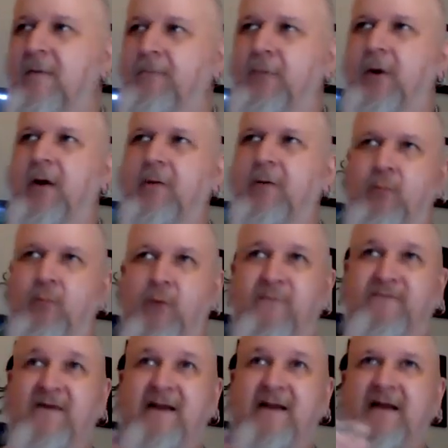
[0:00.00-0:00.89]
But
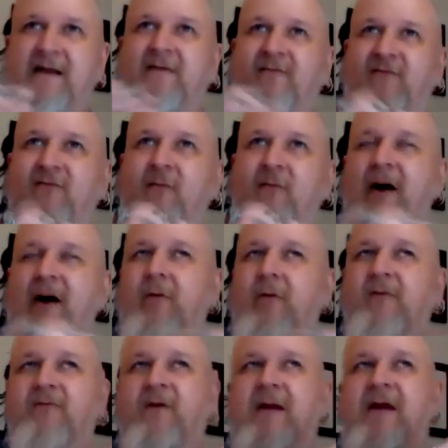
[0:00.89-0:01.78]
within that 2
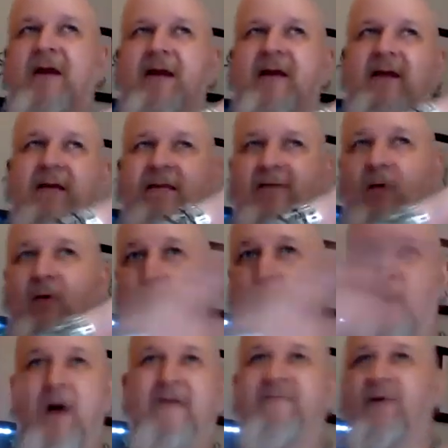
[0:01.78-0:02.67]
hours, the
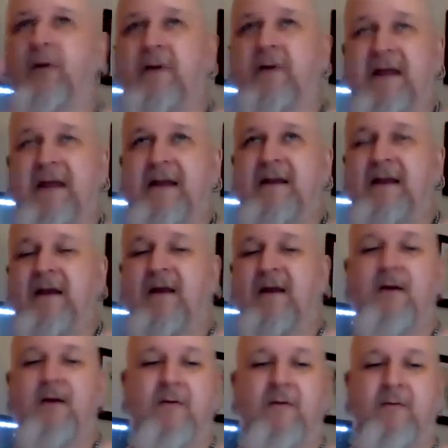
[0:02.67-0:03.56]
weather in
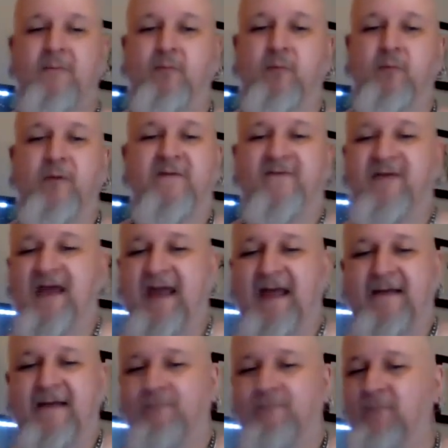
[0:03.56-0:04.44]
there was
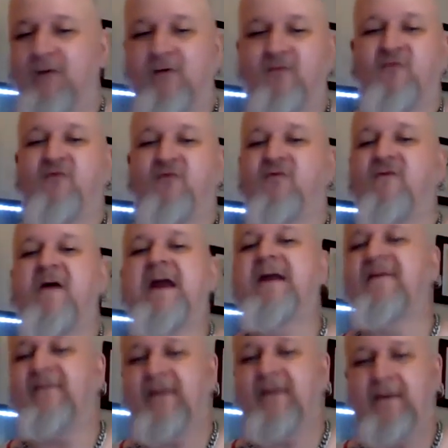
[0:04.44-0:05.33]

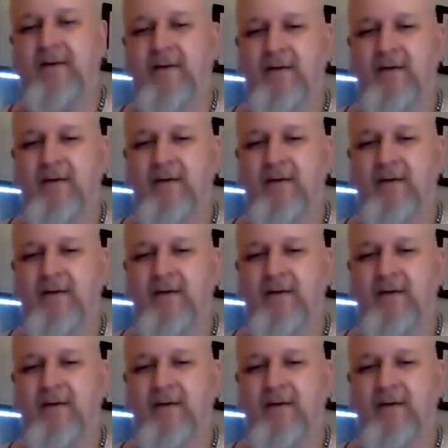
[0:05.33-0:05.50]
crazy.